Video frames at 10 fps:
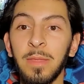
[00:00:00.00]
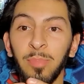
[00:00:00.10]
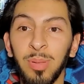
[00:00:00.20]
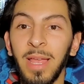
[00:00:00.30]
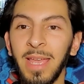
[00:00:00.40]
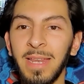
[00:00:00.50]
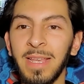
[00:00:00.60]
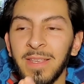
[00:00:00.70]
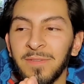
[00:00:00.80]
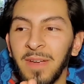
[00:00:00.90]
plan
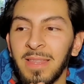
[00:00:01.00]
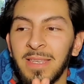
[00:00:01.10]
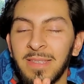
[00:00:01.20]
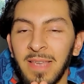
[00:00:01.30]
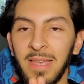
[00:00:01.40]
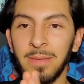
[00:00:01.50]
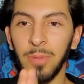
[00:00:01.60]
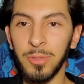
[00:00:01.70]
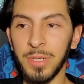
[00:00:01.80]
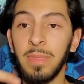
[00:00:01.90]
is finally set in motion.